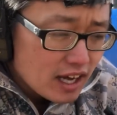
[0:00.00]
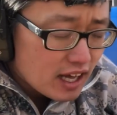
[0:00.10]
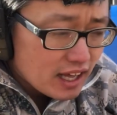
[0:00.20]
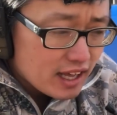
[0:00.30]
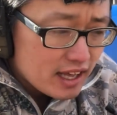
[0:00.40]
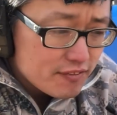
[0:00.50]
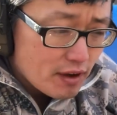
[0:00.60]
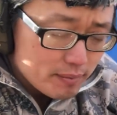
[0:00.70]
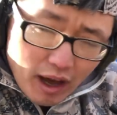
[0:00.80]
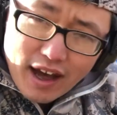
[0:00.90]
If
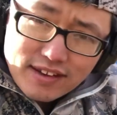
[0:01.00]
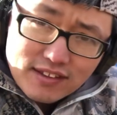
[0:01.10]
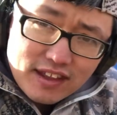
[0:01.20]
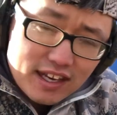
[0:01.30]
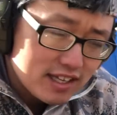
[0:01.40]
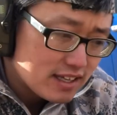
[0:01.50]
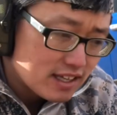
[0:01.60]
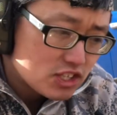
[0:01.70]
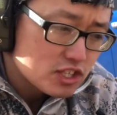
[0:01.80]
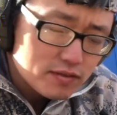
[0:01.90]
I'm not, then
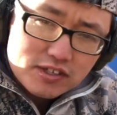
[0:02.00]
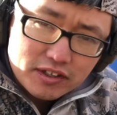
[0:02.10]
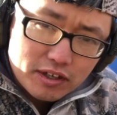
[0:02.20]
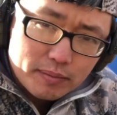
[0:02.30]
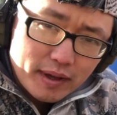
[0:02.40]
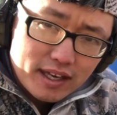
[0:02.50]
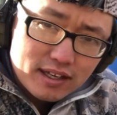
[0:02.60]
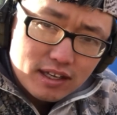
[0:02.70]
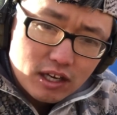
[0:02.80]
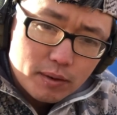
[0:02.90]
it shifts a little bit,
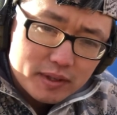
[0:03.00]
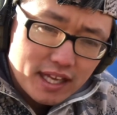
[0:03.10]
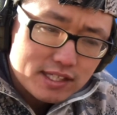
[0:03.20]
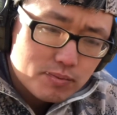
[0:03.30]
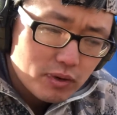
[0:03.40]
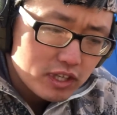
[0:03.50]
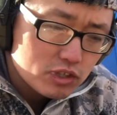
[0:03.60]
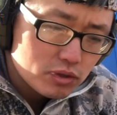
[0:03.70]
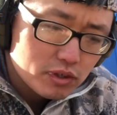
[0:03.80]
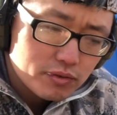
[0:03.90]
but that's pretty
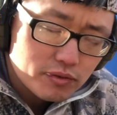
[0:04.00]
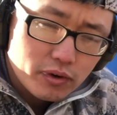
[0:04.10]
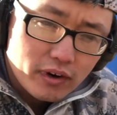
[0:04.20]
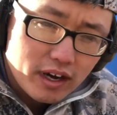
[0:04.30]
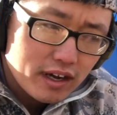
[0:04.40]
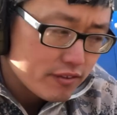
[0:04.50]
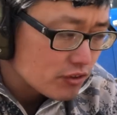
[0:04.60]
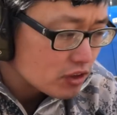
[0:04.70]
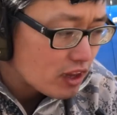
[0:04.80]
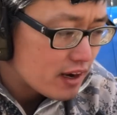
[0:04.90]
true for
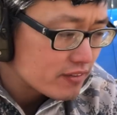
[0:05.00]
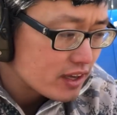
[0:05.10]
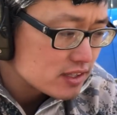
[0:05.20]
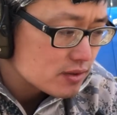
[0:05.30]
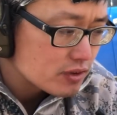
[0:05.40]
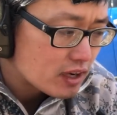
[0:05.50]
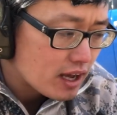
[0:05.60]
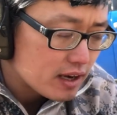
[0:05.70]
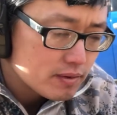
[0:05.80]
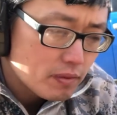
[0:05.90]
a lot of guns. If you're
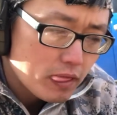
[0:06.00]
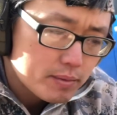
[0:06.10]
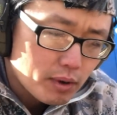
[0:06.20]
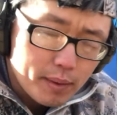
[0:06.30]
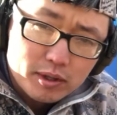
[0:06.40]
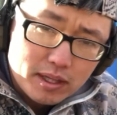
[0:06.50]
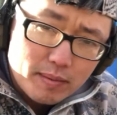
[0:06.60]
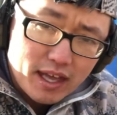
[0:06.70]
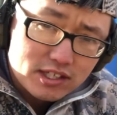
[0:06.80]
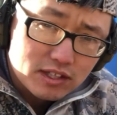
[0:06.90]
not properly
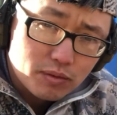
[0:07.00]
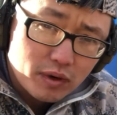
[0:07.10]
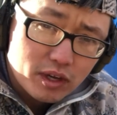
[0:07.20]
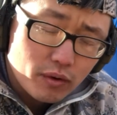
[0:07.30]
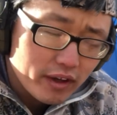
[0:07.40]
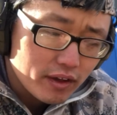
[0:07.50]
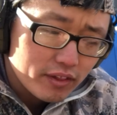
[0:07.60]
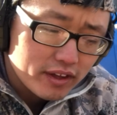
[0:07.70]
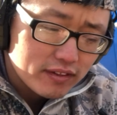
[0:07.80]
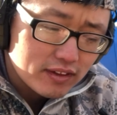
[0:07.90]
managing the
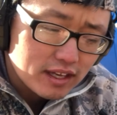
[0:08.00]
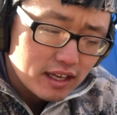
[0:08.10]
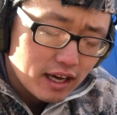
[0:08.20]
recoil, then